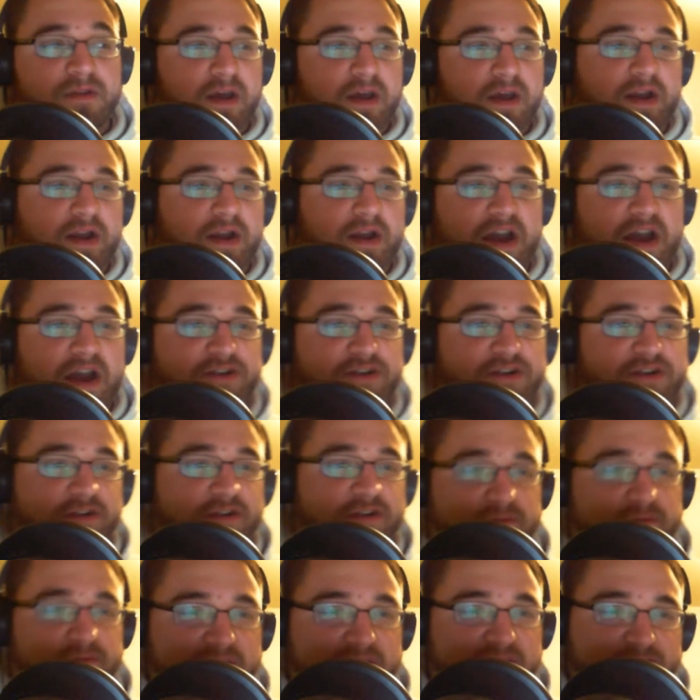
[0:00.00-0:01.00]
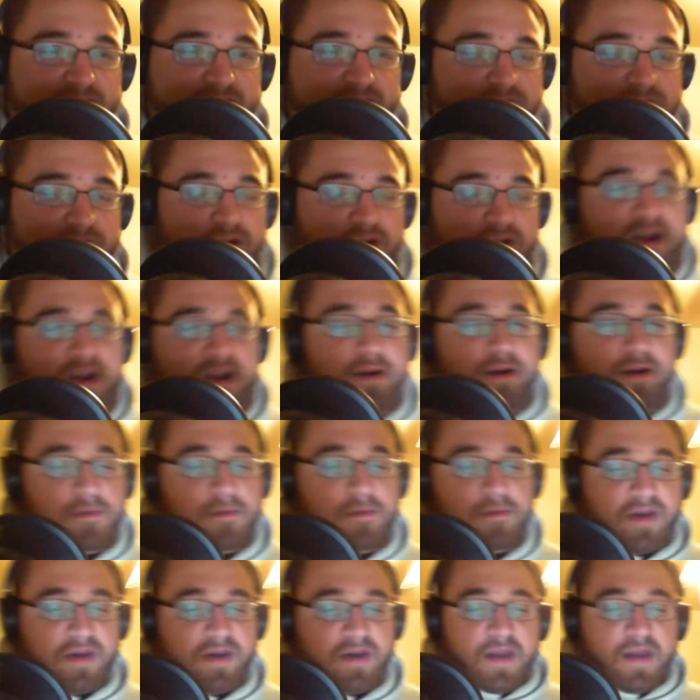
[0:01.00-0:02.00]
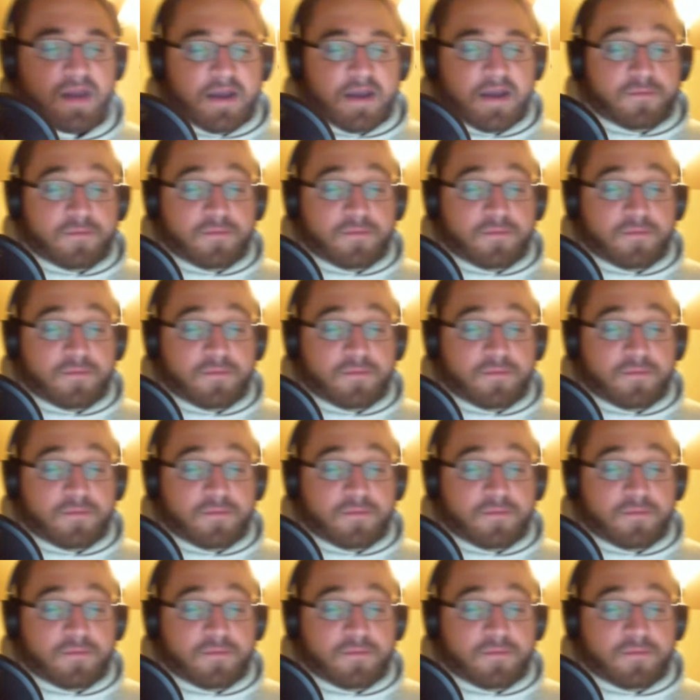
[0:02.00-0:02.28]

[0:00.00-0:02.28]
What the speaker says: contract or rates with their carrier. But for